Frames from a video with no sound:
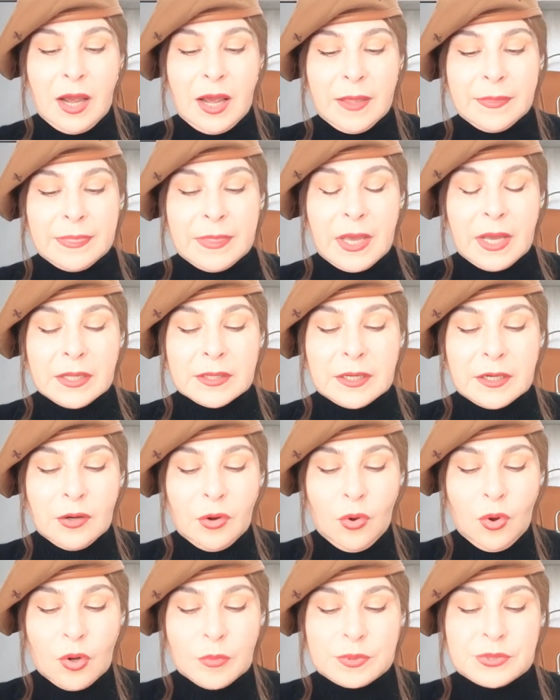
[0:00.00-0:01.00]
another
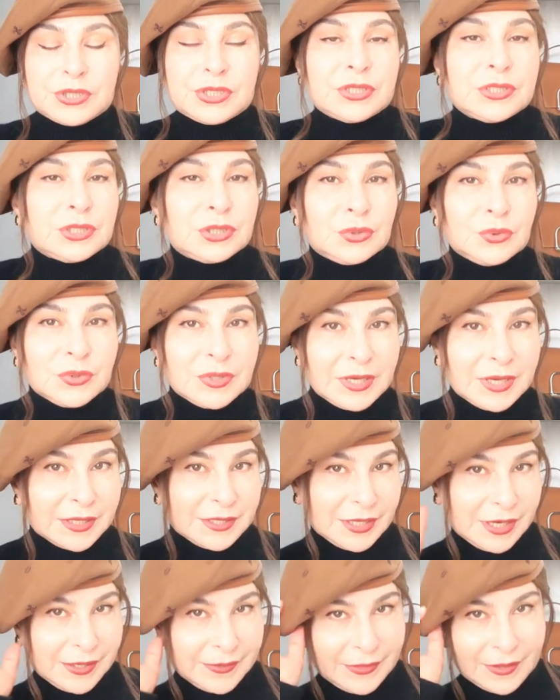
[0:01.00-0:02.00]
options to
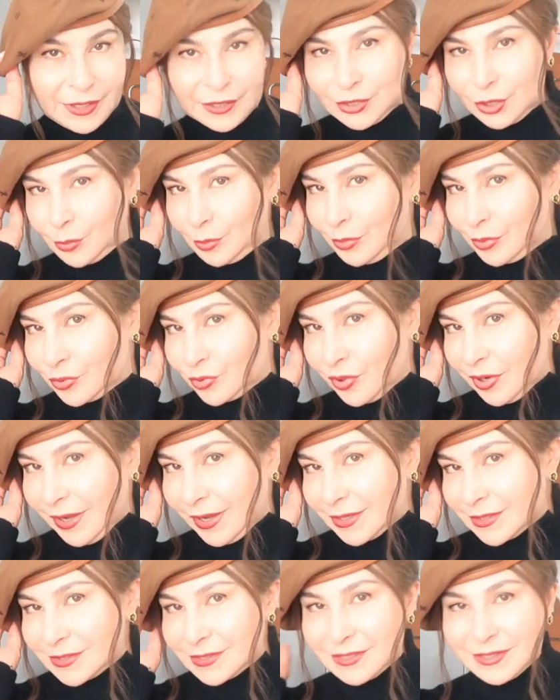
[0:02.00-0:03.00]
get another
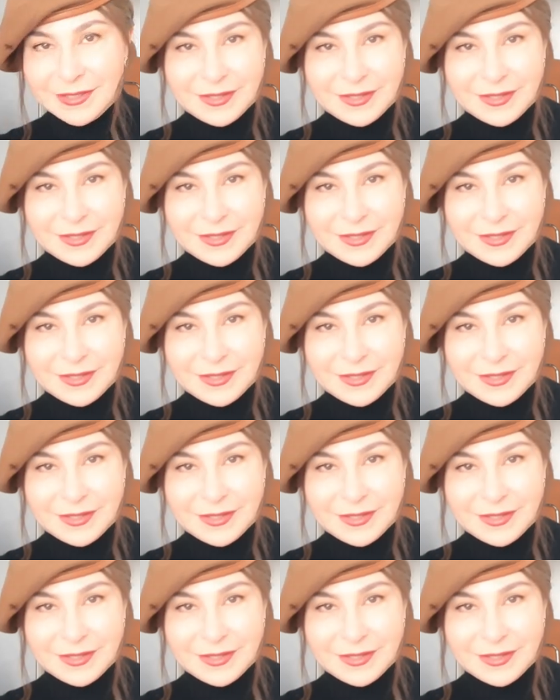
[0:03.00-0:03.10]
beret